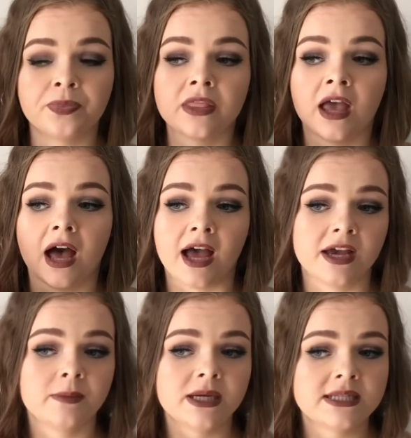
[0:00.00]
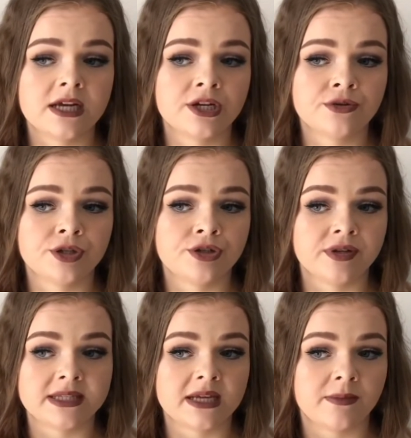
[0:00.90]
I had my surgery during
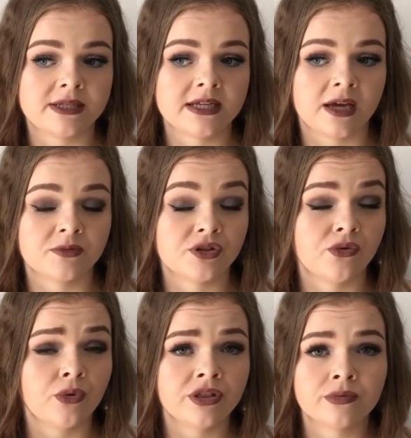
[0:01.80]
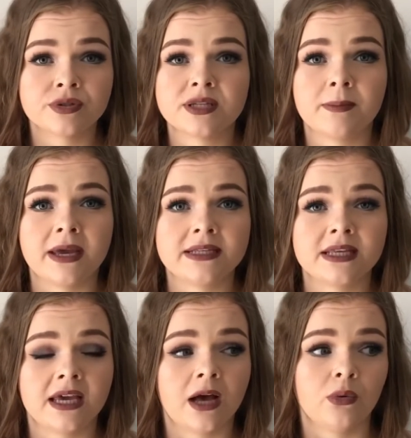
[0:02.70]
summertime, so the weather was
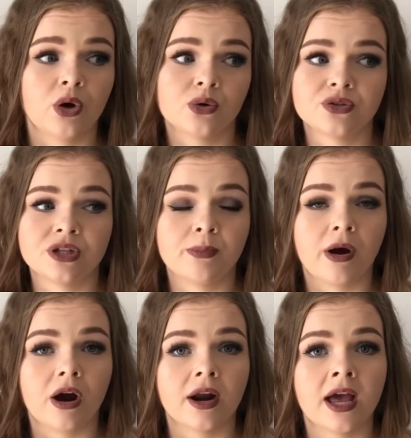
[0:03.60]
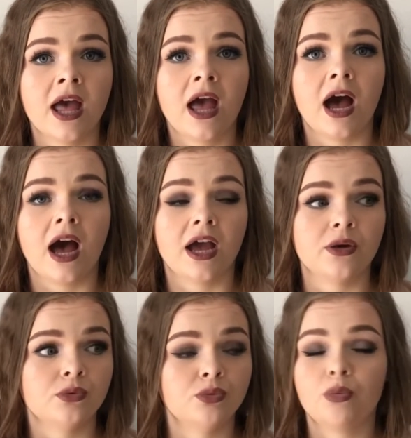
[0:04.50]
amazing. I would go to the park, I
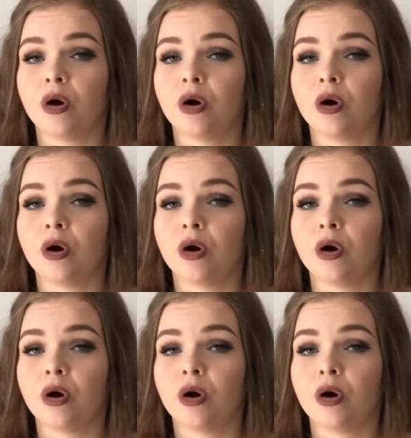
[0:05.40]
would walk